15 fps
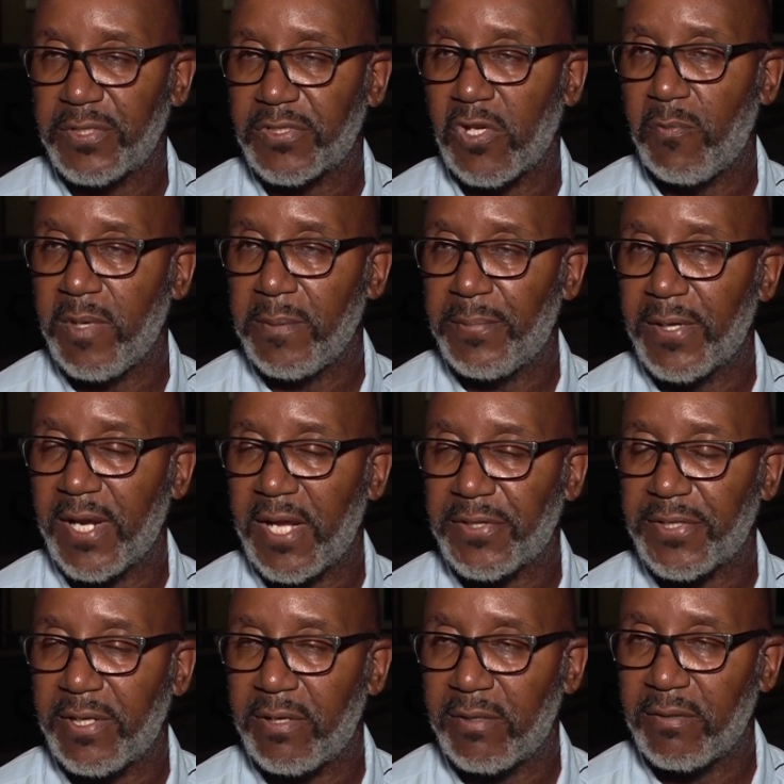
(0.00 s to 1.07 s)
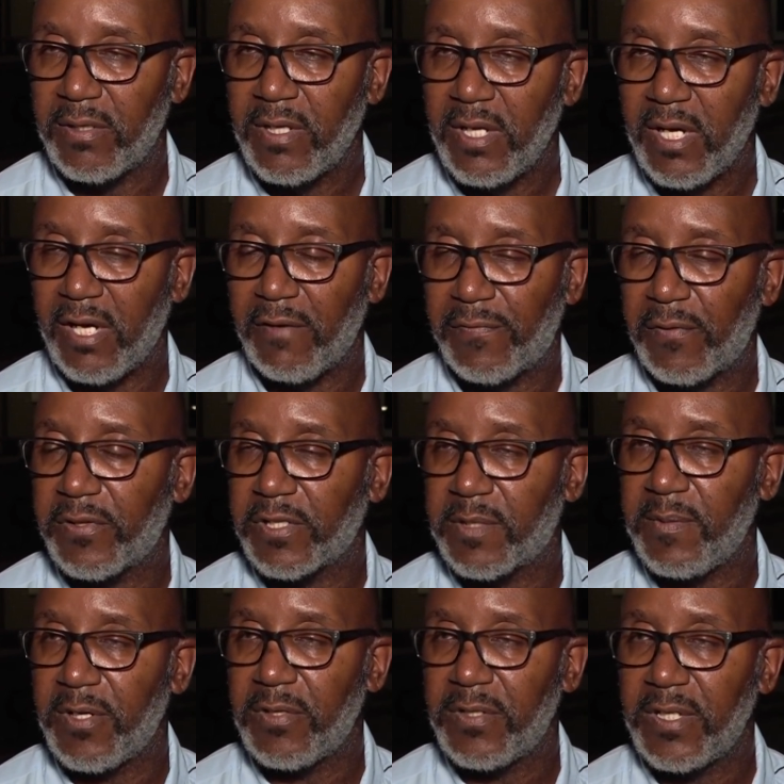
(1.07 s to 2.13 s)
what's going to be put out there uh, for the
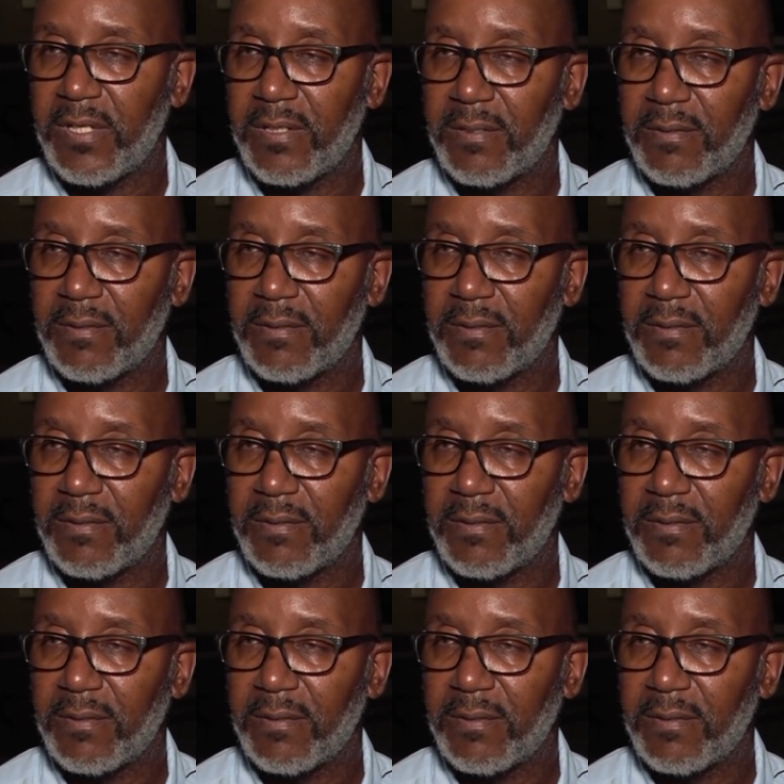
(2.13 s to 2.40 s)
community.